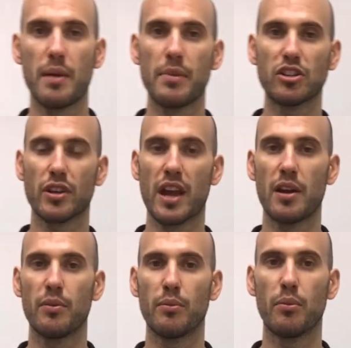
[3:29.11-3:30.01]
measuring
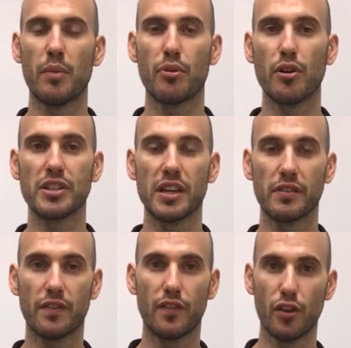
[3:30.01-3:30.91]
out my
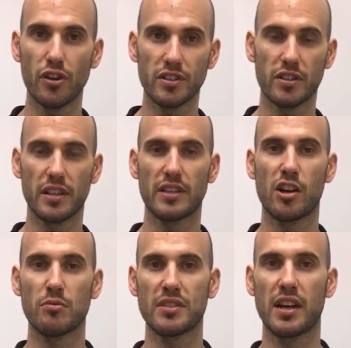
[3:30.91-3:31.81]
protein first, because that's
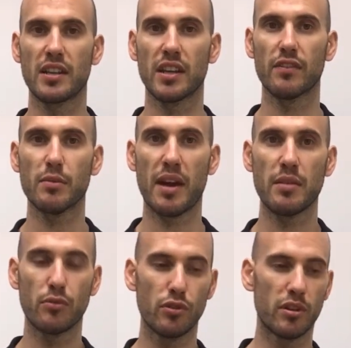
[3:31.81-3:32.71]
how I'm starting every
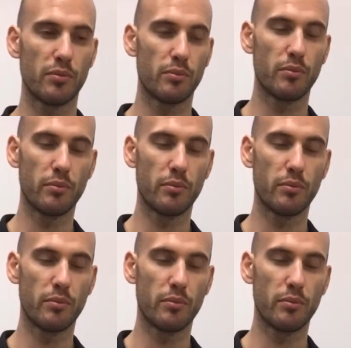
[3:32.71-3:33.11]
main meal,